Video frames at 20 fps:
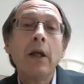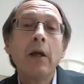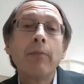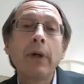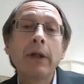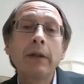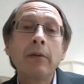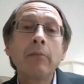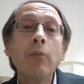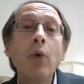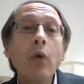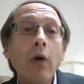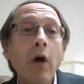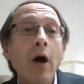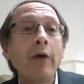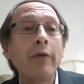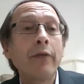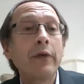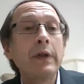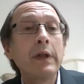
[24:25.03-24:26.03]
But more
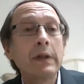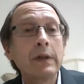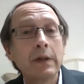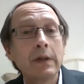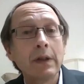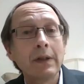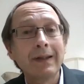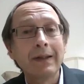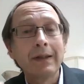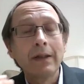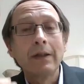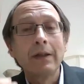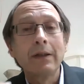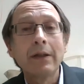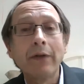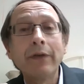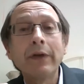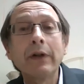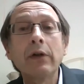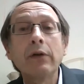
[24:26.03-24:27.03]
often it's this
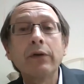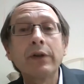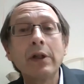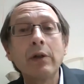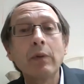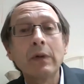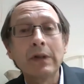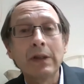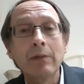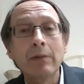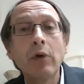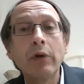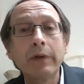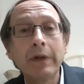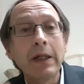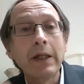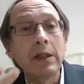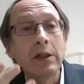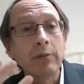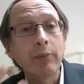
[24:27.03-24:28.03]
difficulty with
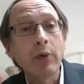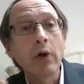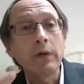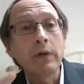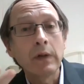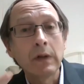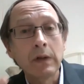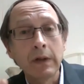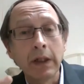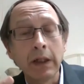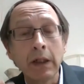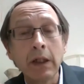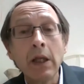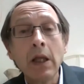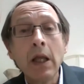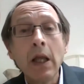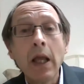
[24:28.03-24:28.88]
simultaneous processing,